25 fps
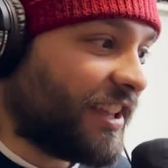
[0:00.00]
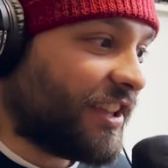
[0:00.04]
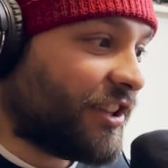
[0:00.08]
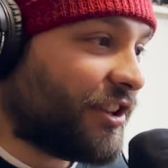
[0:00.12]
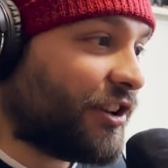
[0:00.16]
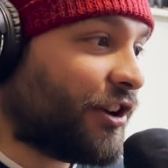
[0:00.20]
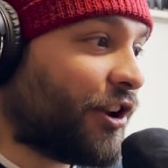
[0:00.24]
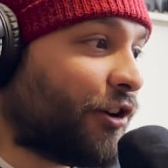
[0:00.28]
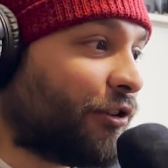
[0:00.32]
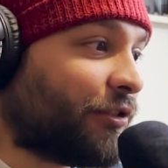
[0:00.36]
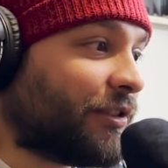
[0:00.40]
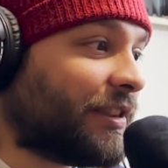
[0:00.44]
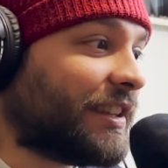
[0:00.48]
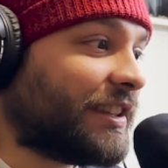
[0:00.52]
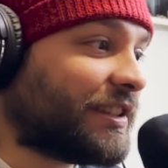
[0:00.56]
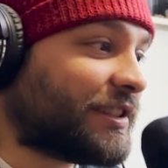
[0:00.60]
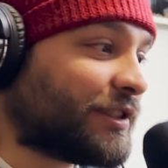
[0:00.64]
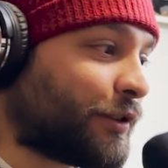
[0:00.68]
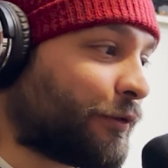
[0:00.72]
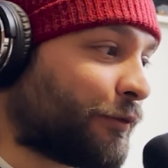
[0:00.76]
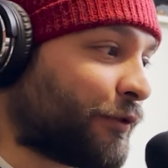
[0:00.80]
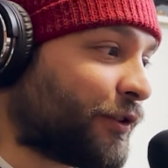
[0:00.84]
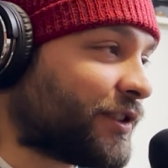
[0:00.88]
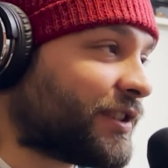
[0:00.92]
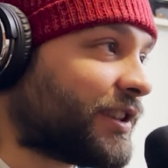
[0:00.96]
You know, this
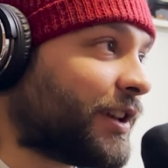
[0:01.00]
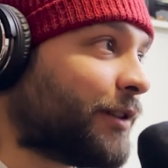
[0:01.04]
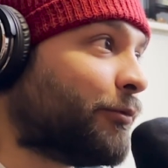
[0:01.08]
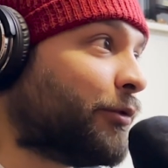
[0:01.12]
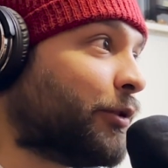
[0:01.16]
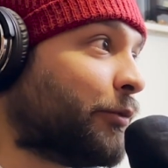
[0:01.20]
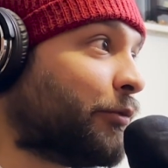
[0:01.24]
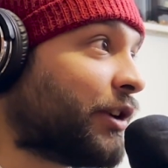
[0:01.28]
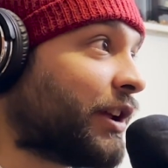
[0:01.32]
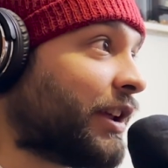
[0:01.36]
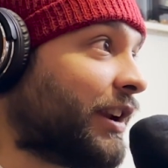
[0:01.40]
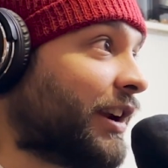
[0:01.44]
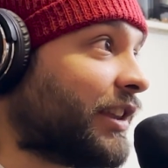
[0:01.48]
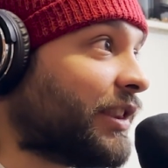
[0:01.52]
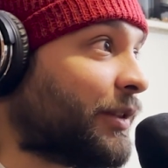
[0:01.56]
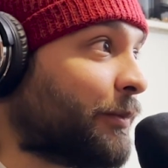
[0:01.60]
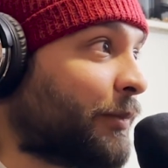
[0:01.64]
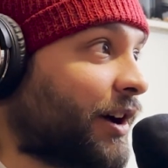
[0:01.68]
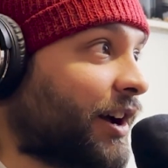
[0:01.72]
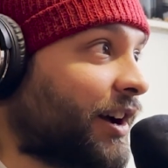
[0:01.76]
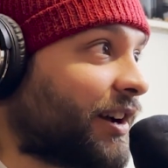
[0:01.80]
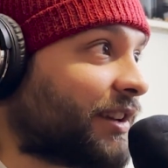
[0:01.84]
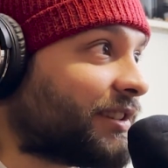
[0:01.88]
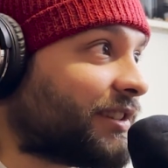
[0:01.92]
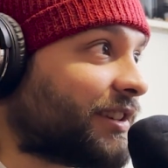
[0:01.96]
is the first time we're bringing out the
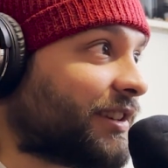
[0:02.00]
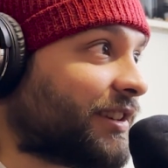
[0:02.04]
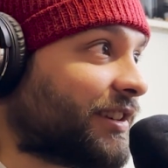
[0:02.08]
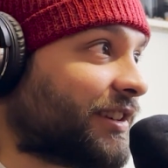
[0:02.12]
box, and